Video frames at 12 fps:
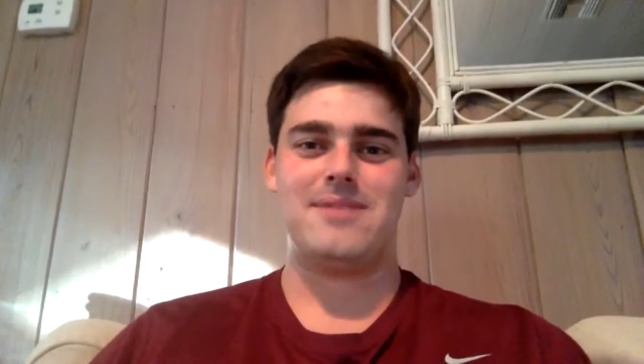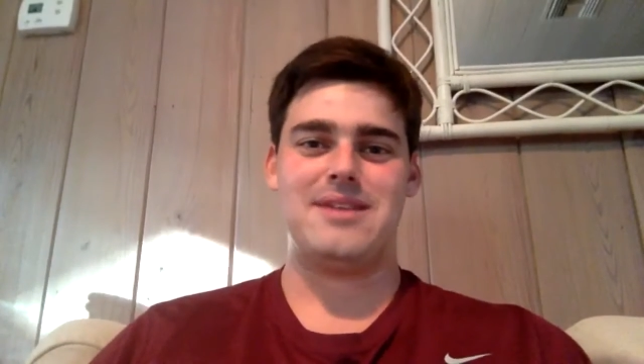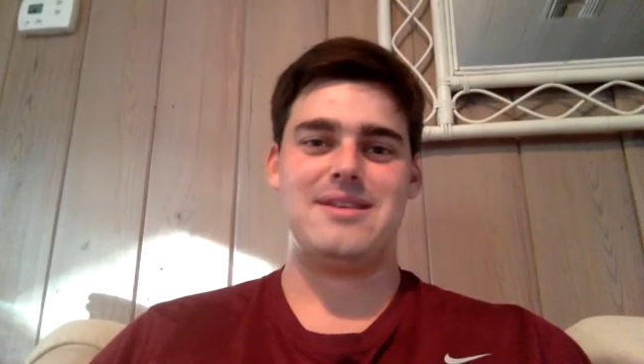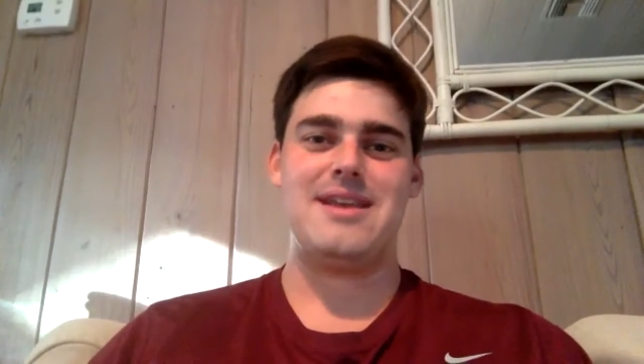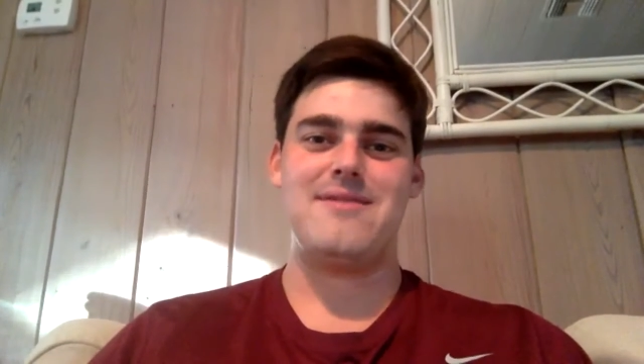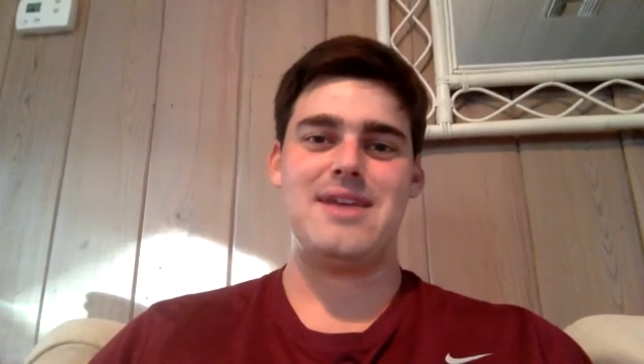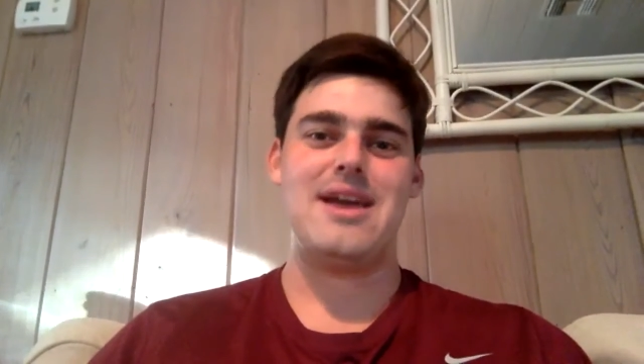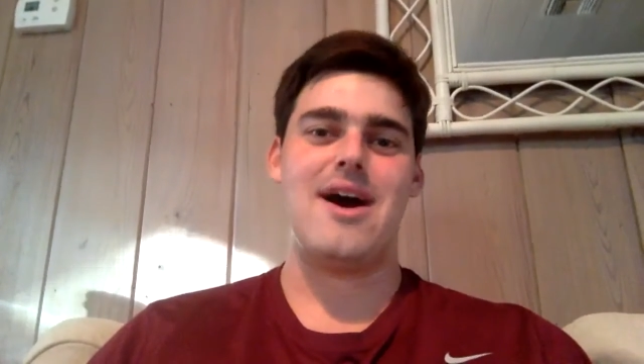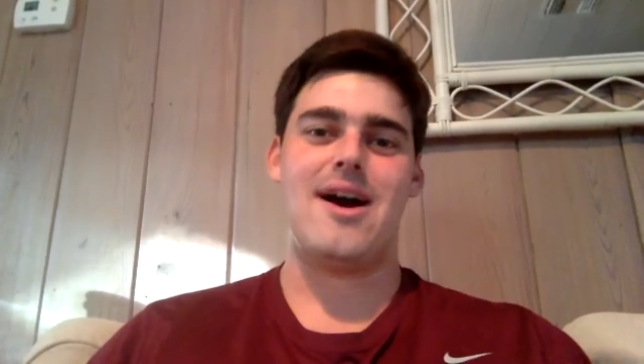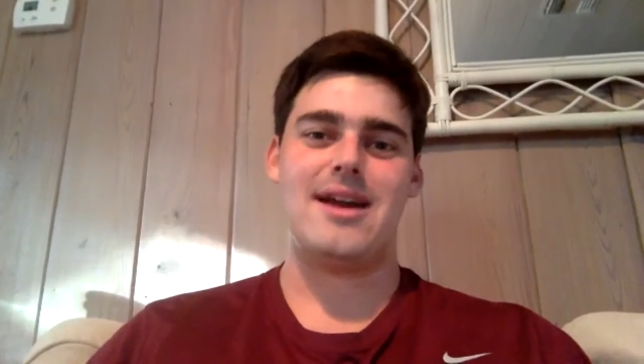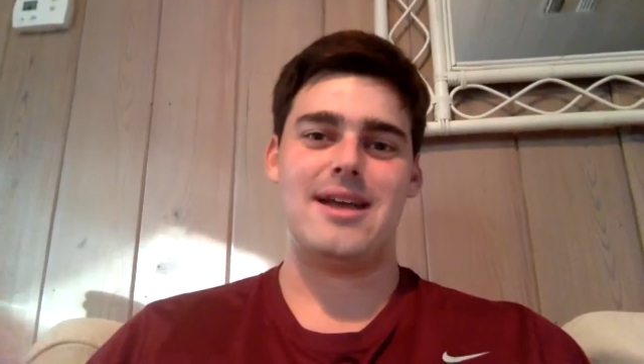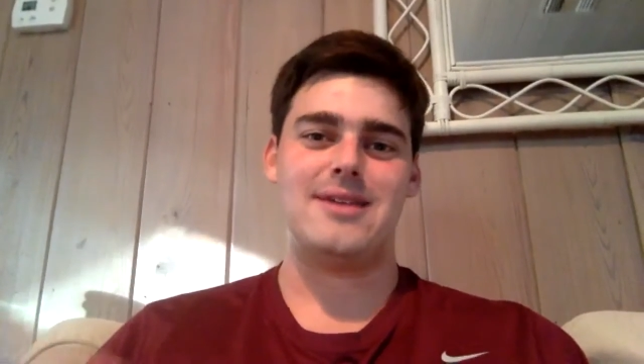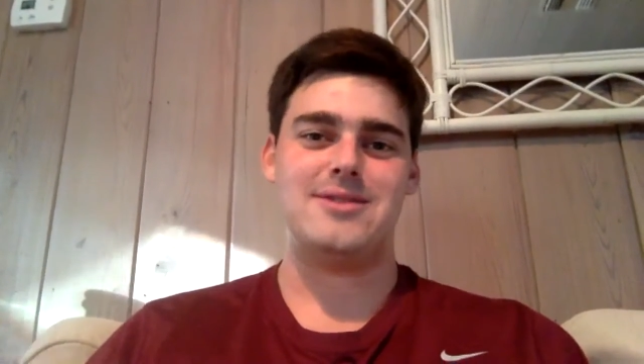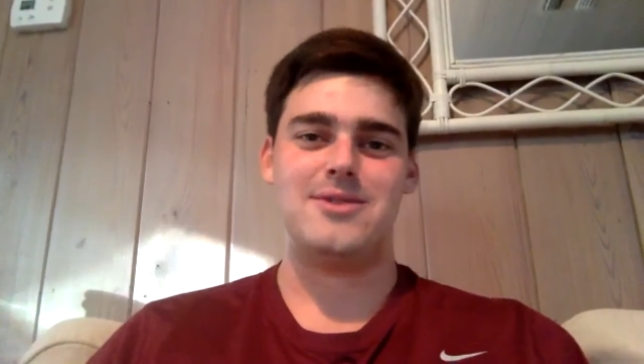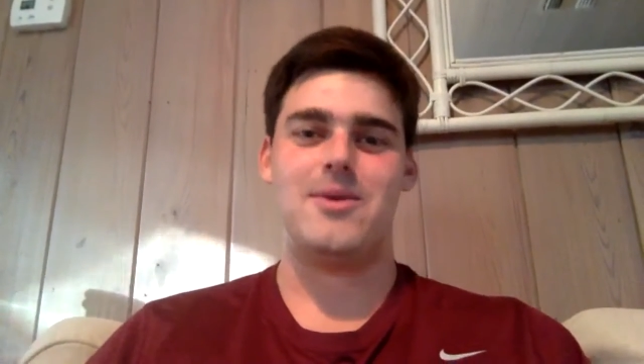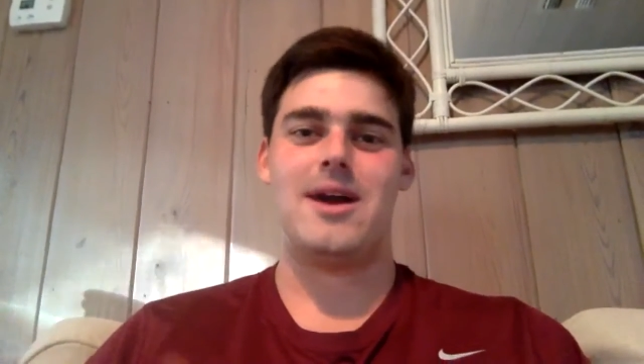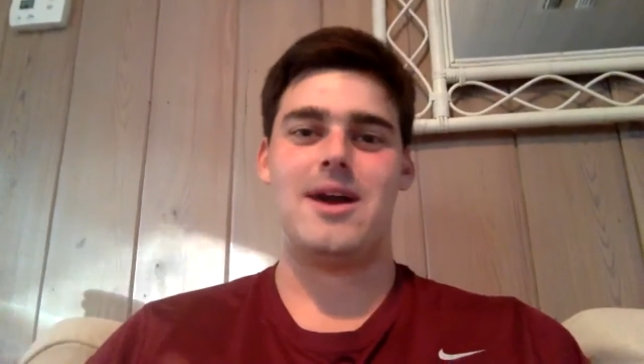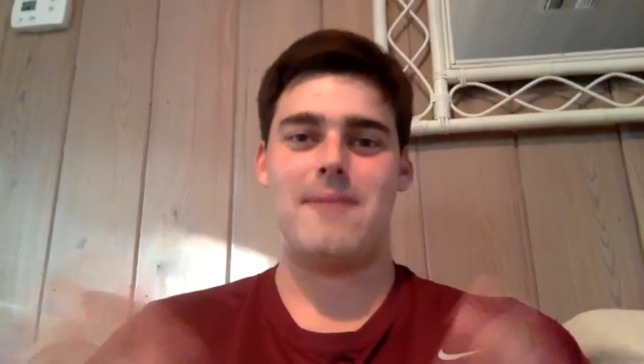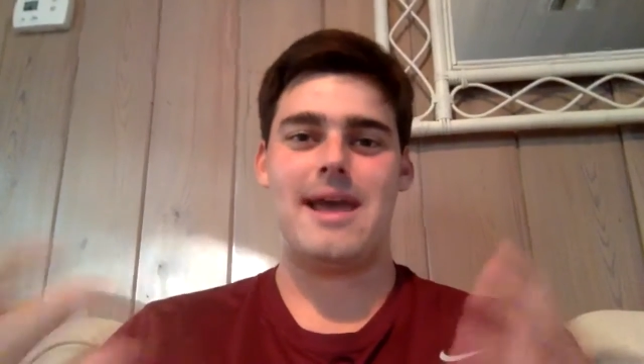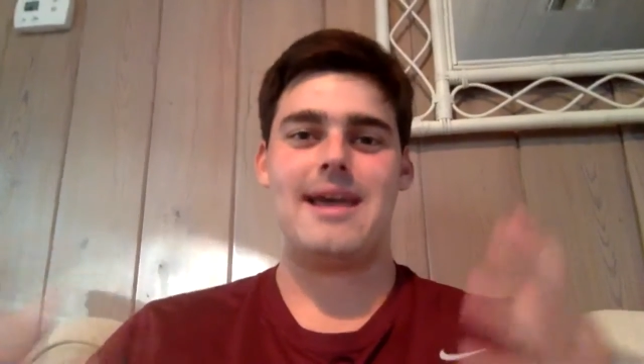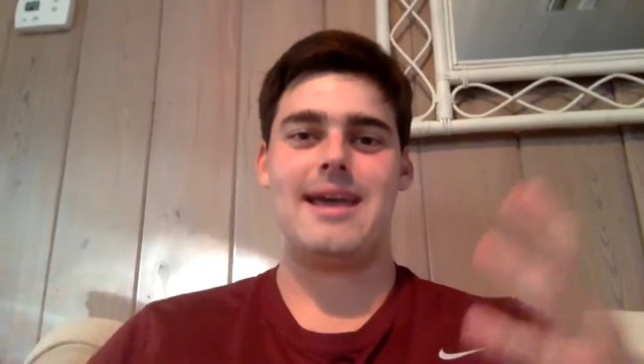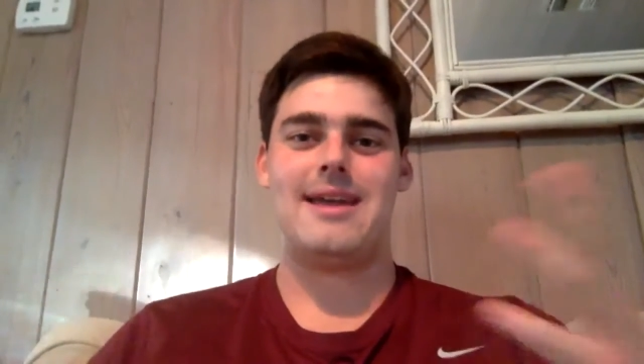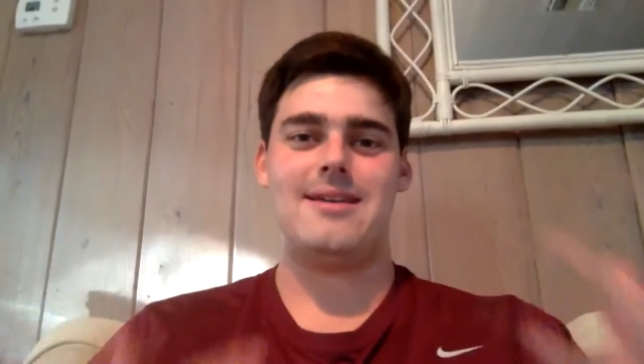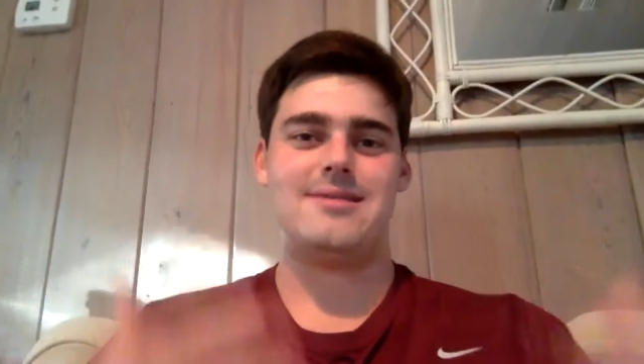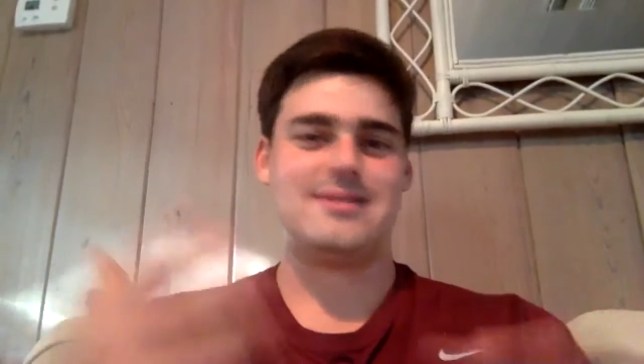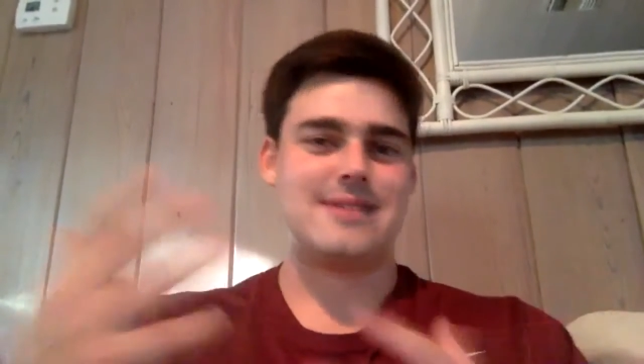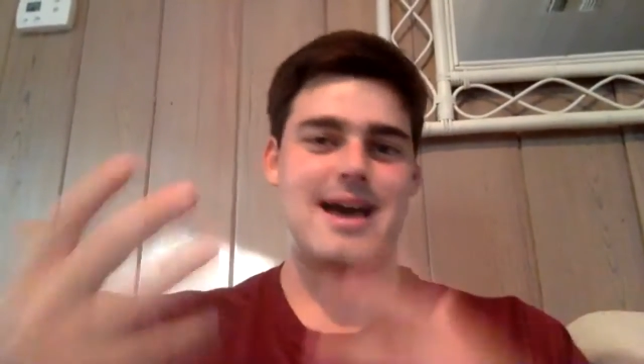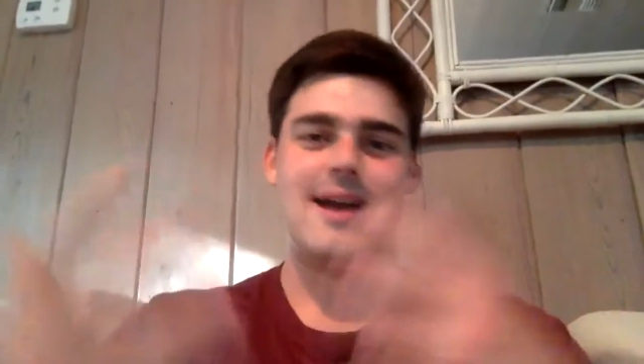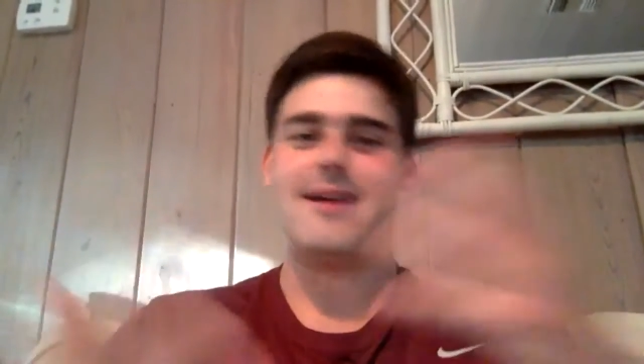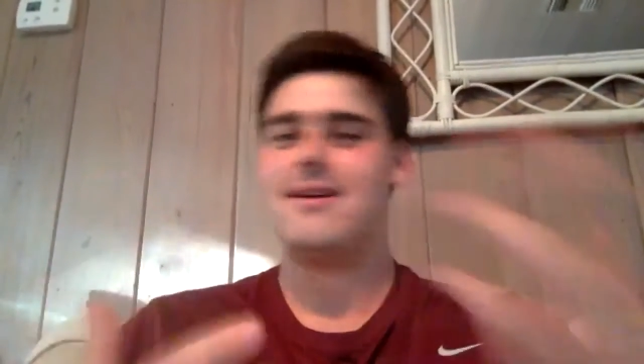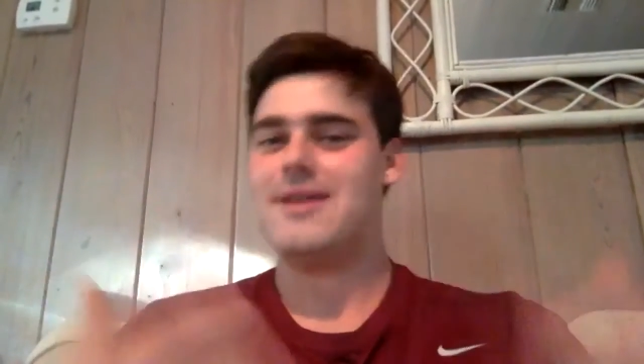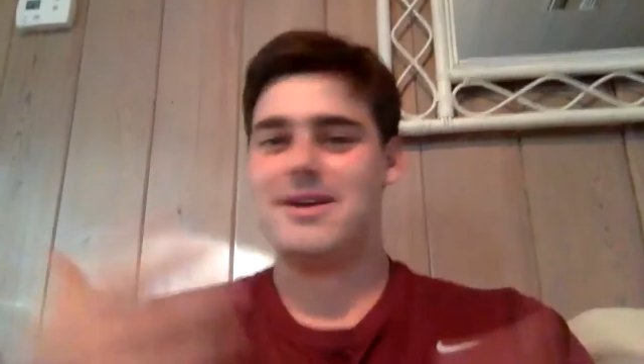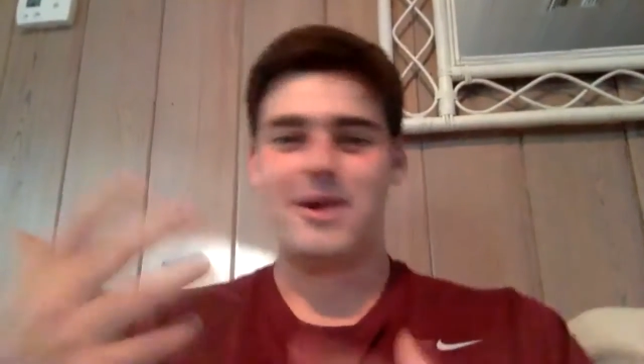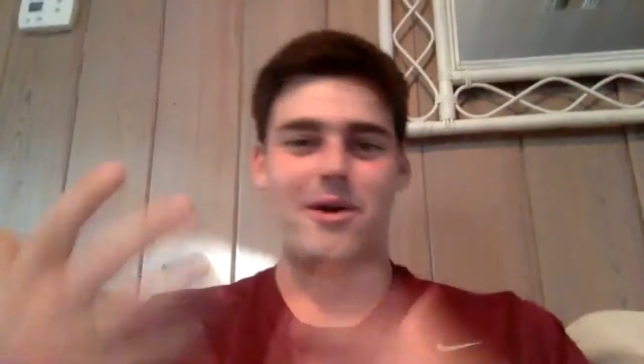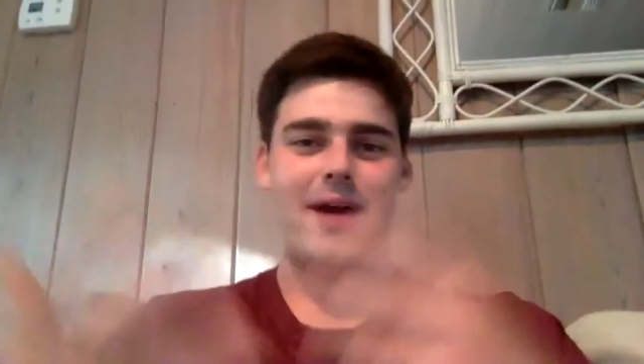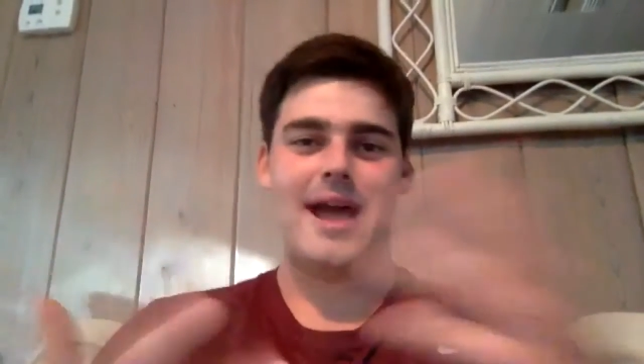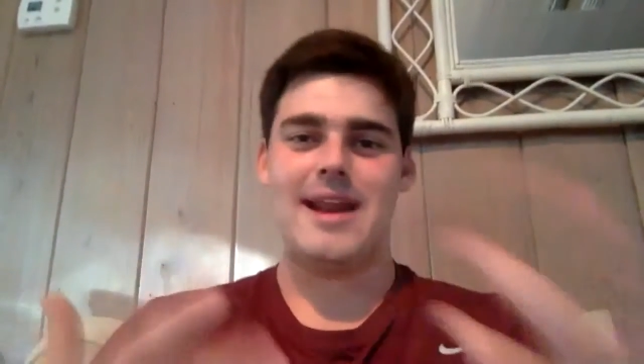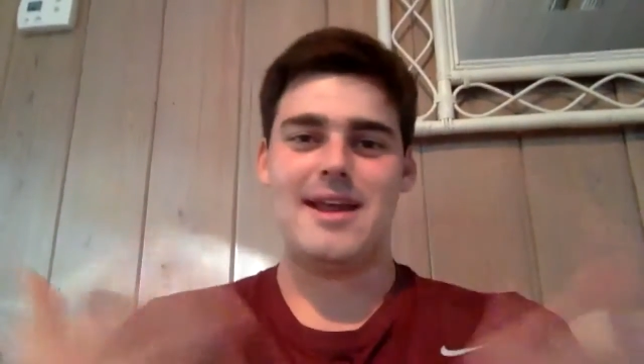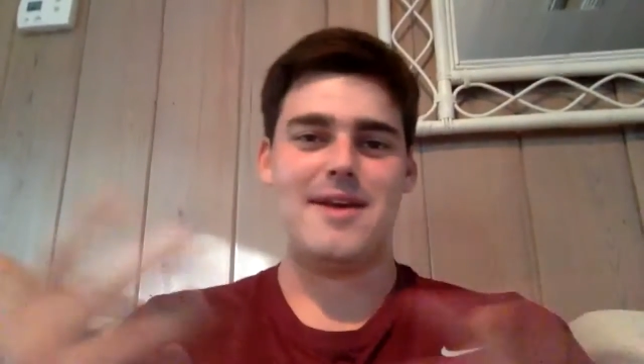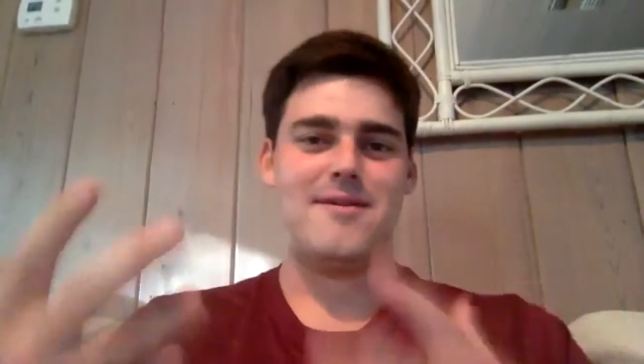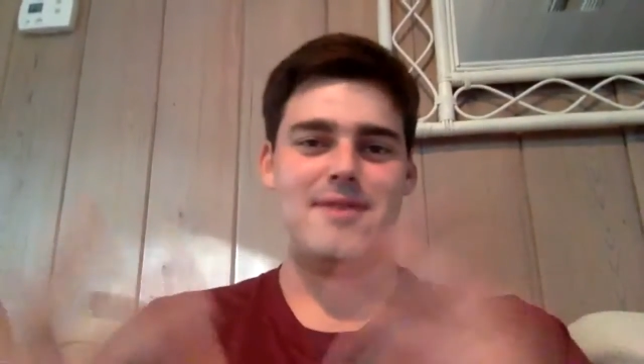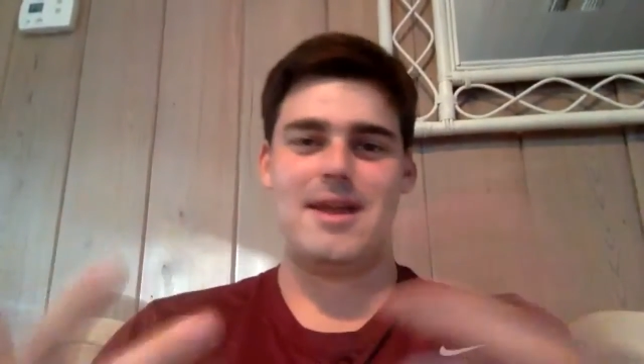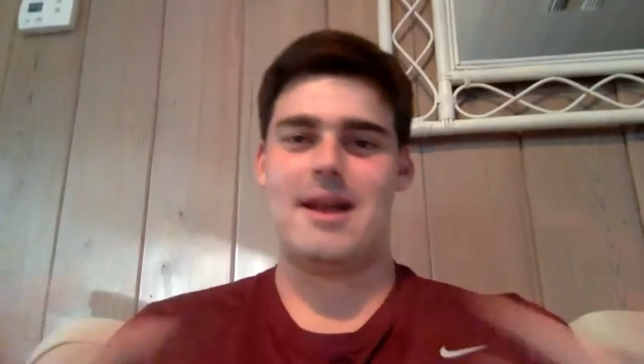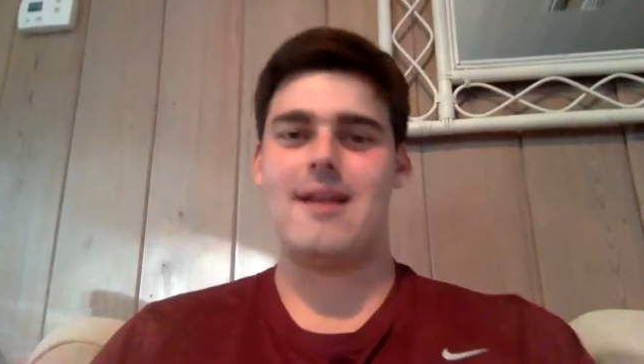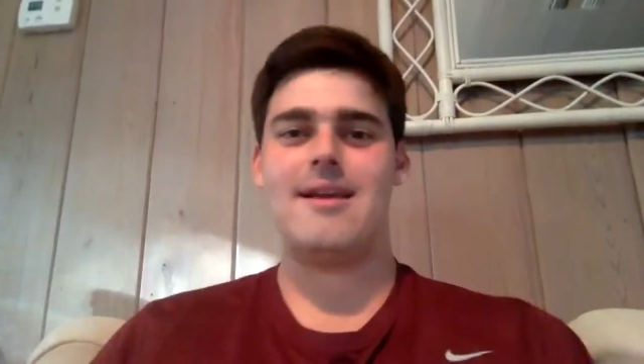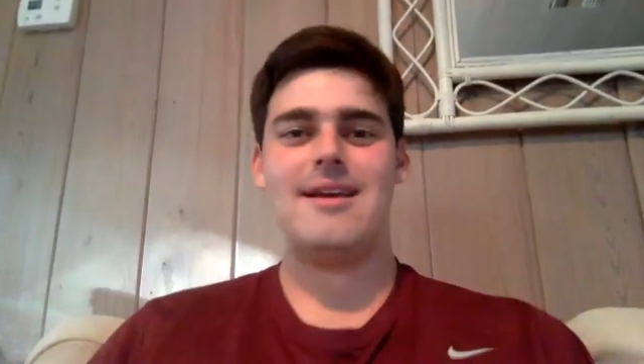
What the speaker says: the TV audience, you want to make it as kind of creative and,